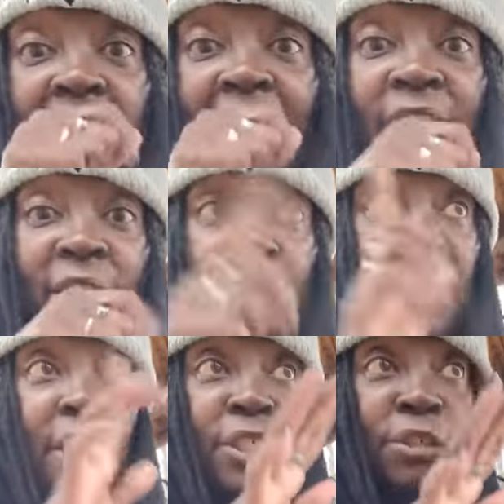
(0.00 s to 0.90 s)
of that shit
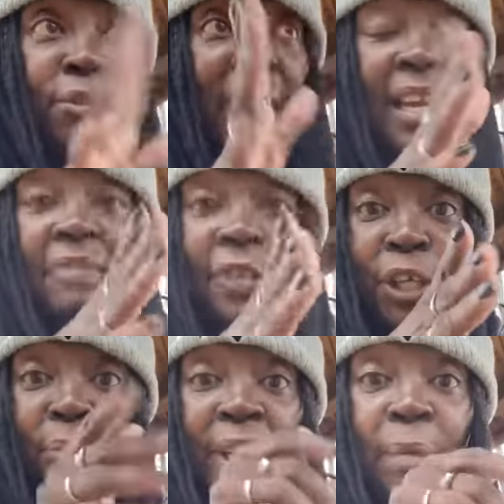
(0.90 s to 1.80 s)
because you're not even
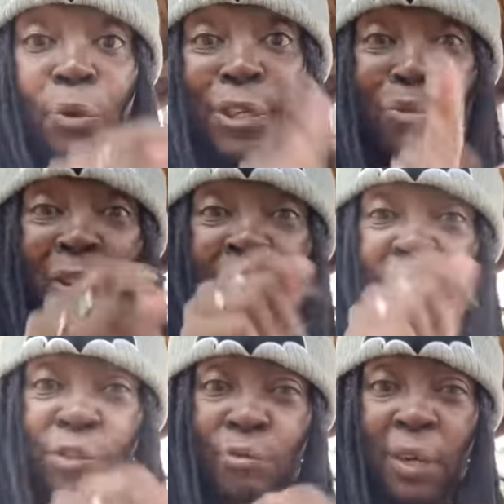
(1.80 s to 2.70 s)
you anymore. You are
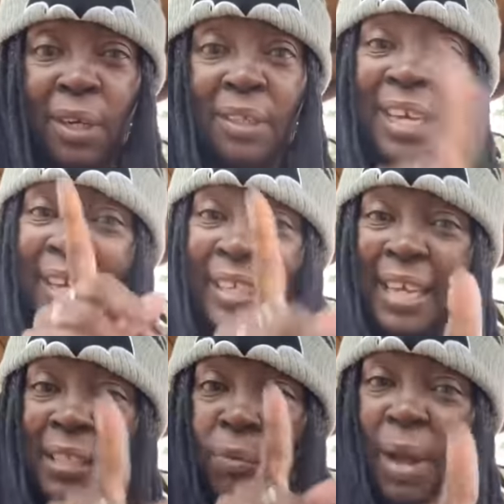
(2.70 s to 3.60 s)
the drug.
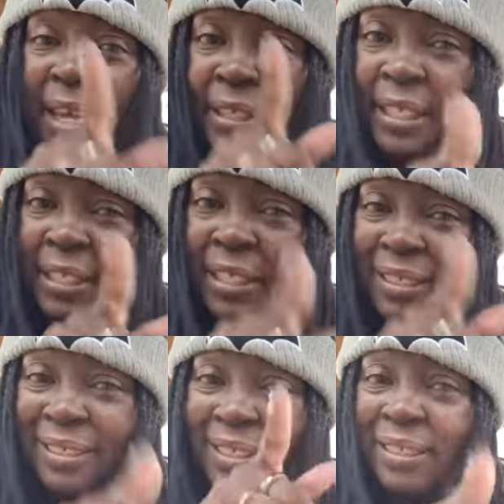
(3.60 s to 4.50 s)
That's why
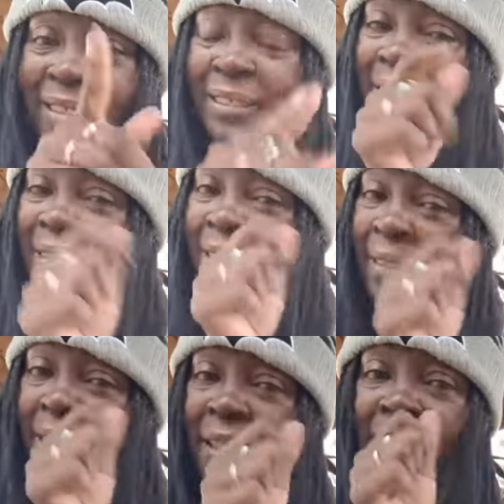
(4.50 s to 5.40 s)
addictions.
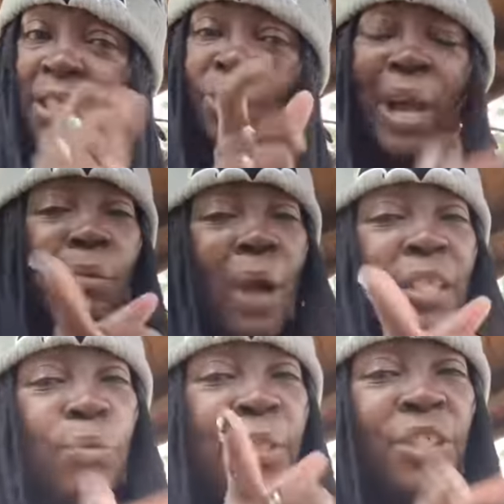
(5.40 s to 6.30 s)
You got to
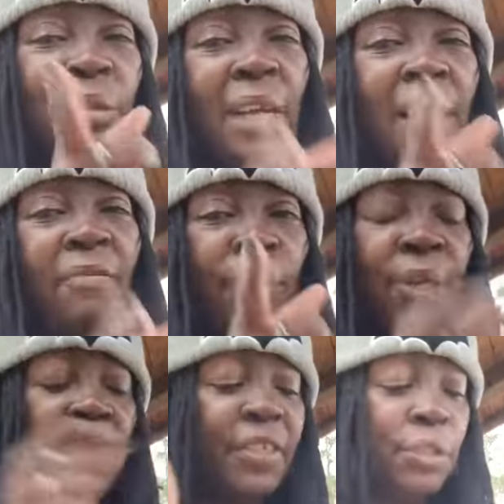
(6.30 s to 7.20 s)
watch what you love when
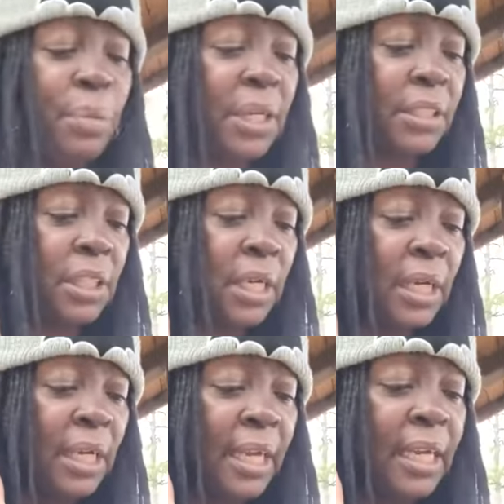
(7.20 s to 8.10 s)
you love it too much.
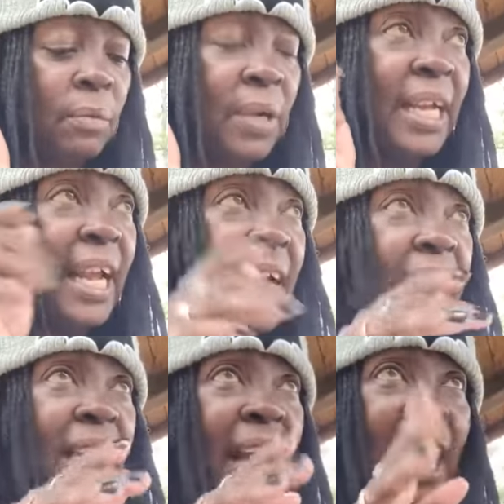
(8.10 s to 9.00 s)
Anyway,
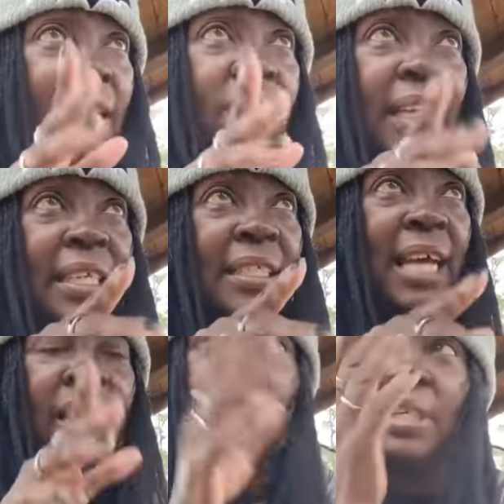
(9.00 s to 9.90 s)
and I don't, like I
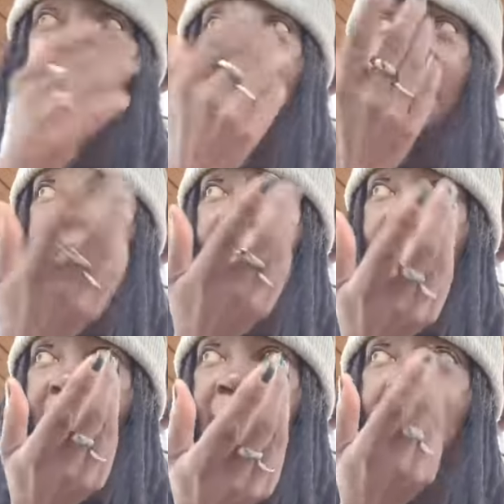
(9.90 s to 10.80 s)
said, I don't need to
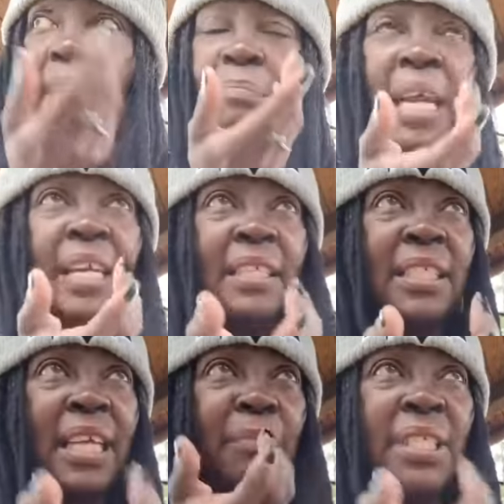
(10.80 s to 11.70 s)
like keep making the same